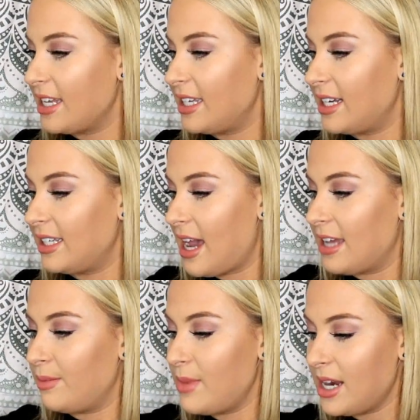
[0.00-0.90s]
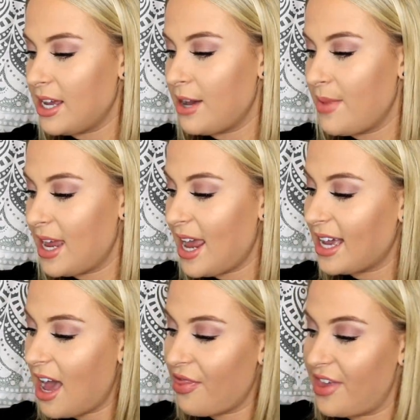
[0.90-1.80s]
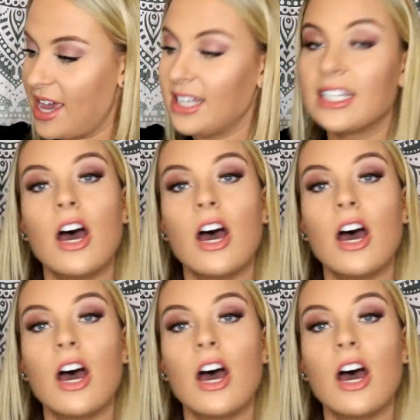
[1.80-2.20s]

it's in a size medium, and I got this